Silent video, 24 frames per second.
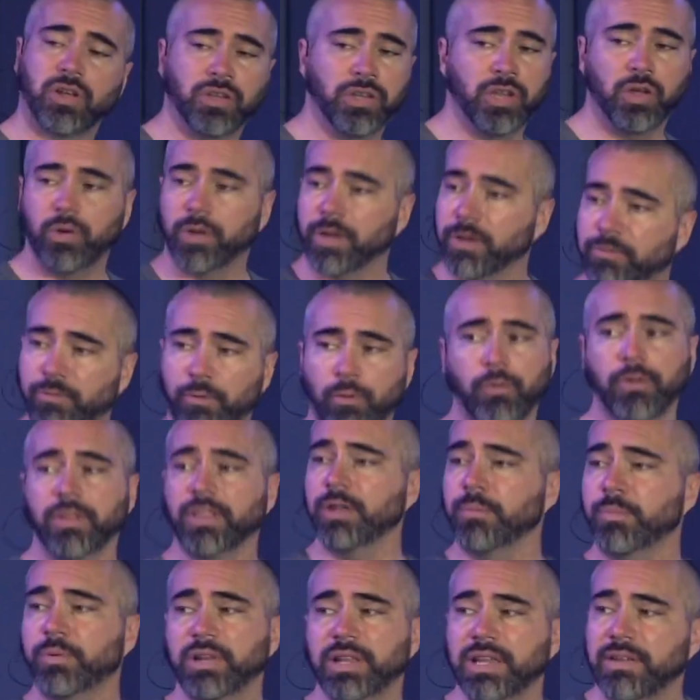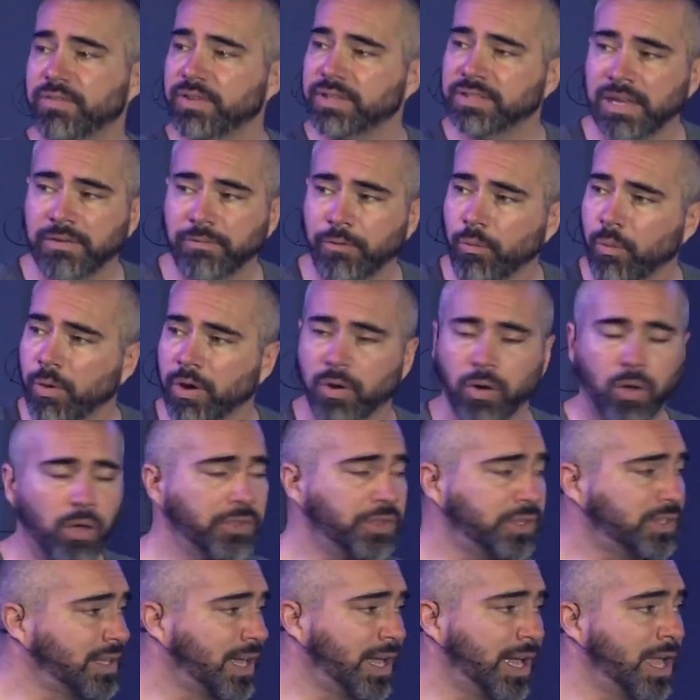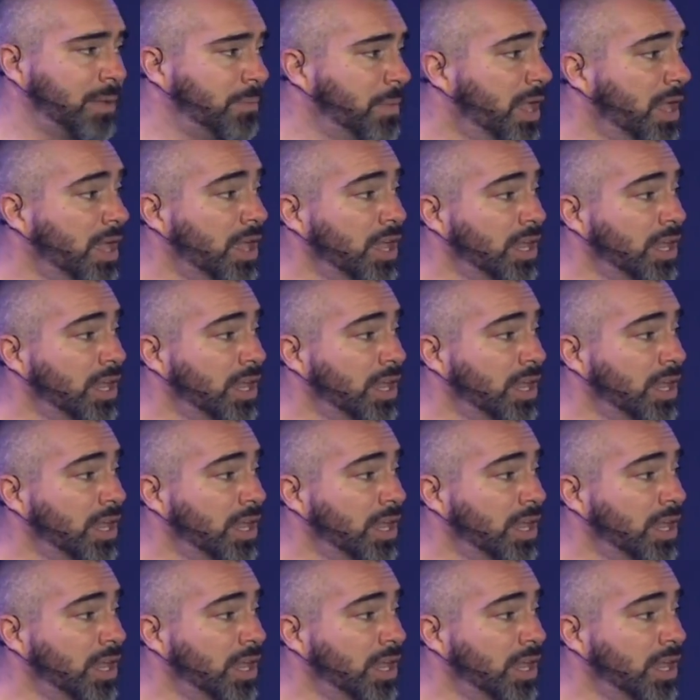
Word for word: knowing, if we really believe He's everywhere all the time,